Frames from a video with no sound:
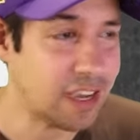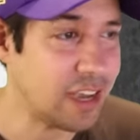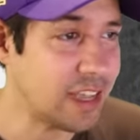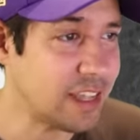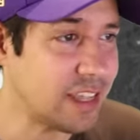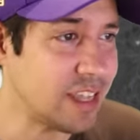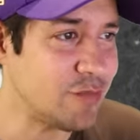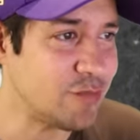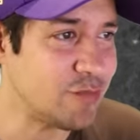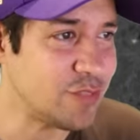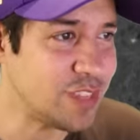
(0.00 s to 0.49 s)
I
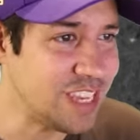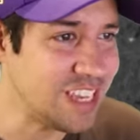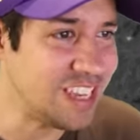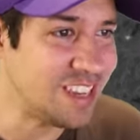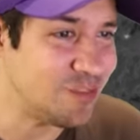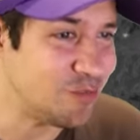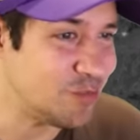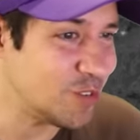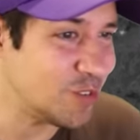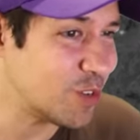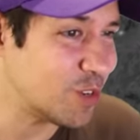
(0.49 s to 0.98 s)
love the
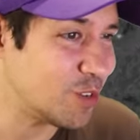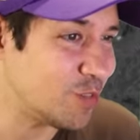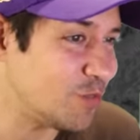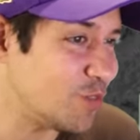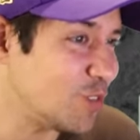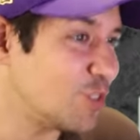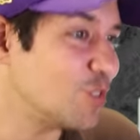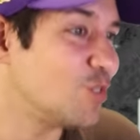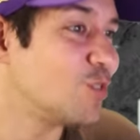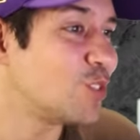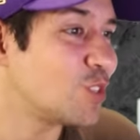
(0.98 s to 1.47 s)
inverted
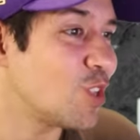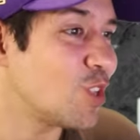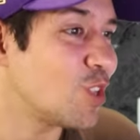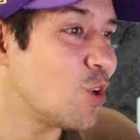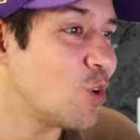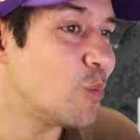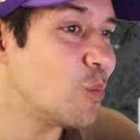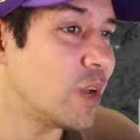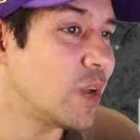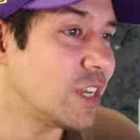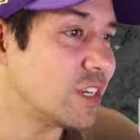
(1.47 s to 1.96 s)
view
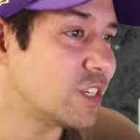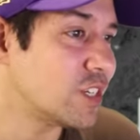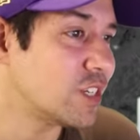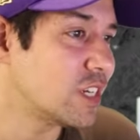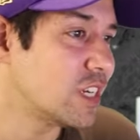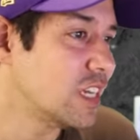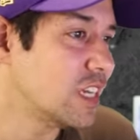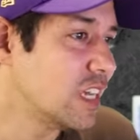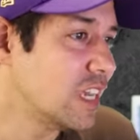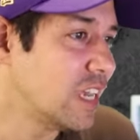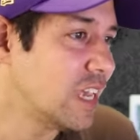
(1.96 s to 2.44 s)
so much.
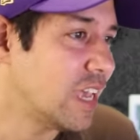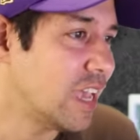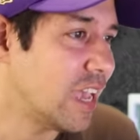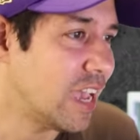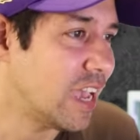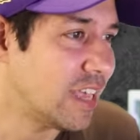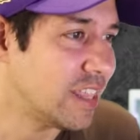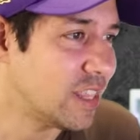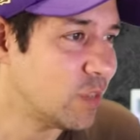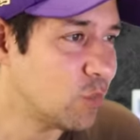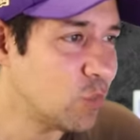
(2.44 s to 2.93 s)

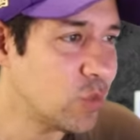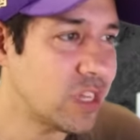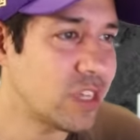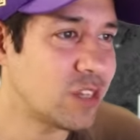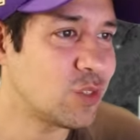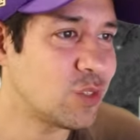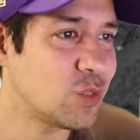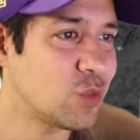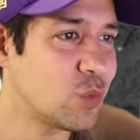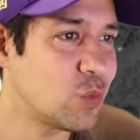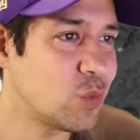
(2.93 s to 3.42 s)
And then we
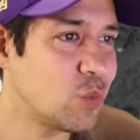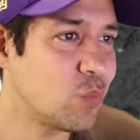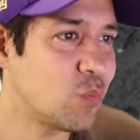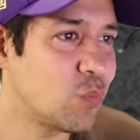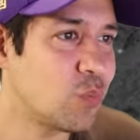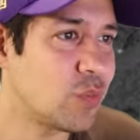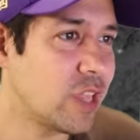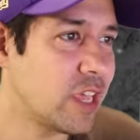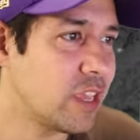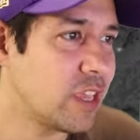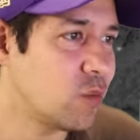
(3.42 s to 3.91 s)
get to
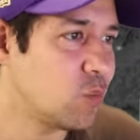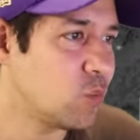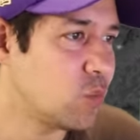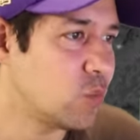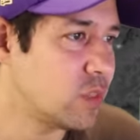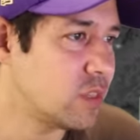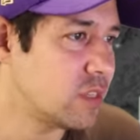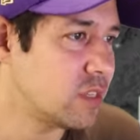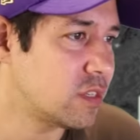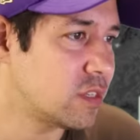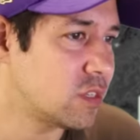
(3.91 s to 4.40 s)
play
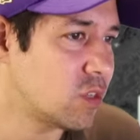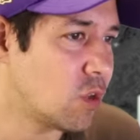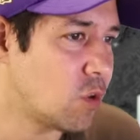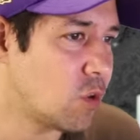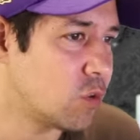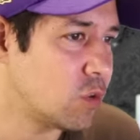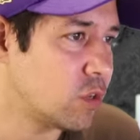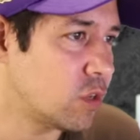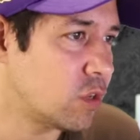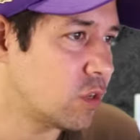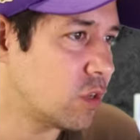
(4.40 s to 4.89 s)
with this
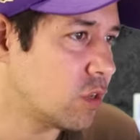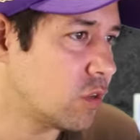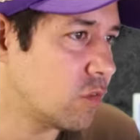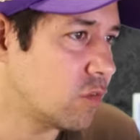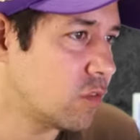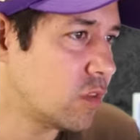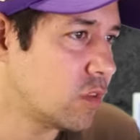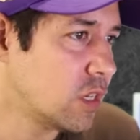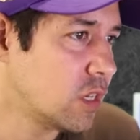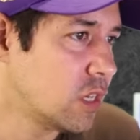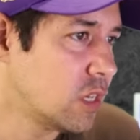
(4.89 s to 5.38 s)
tone curve.
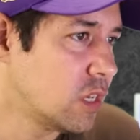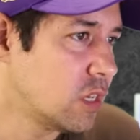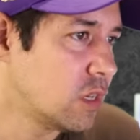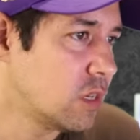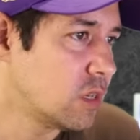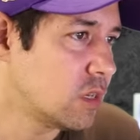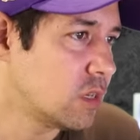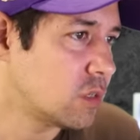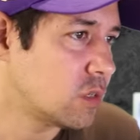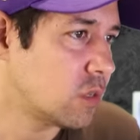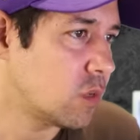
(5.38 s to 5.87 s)

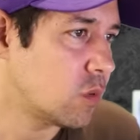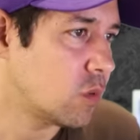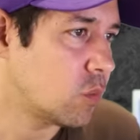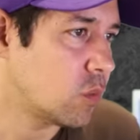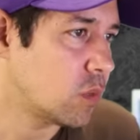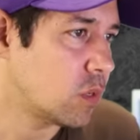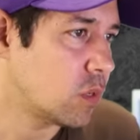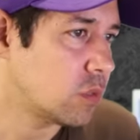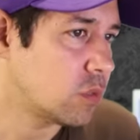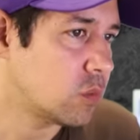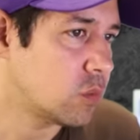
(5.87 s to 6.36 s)
So
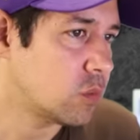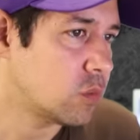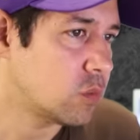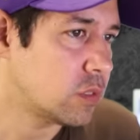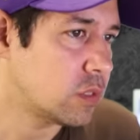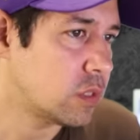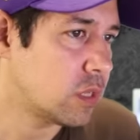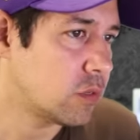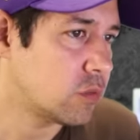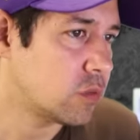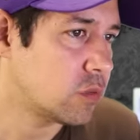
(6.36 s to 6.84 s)
what I'll do
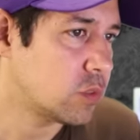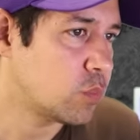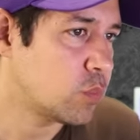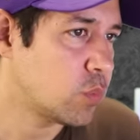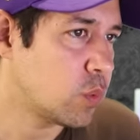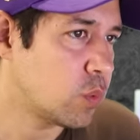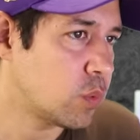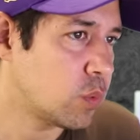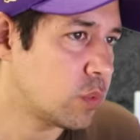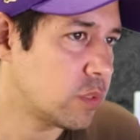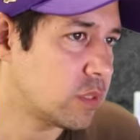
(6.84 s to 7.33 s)
is I'll just
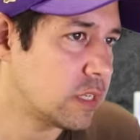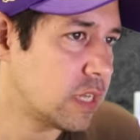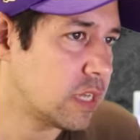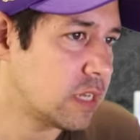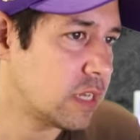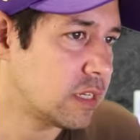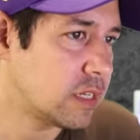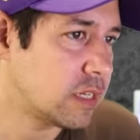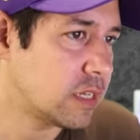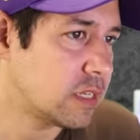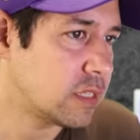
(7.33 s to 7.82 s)
pull this
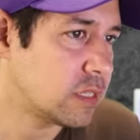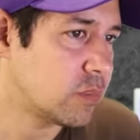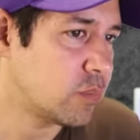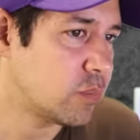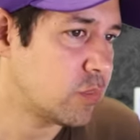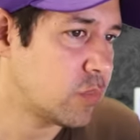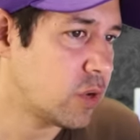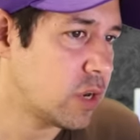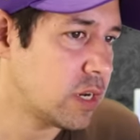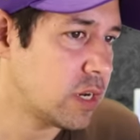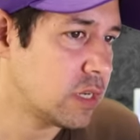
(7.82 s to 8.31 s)
out to get some
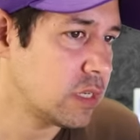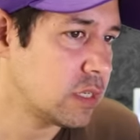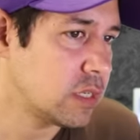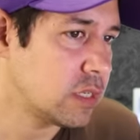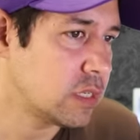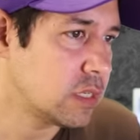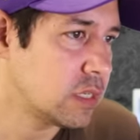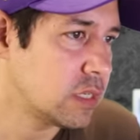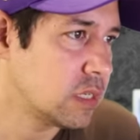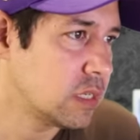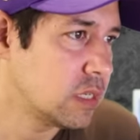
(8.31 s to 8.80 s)

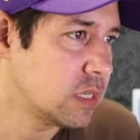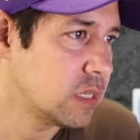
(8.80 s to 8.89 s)
brightness.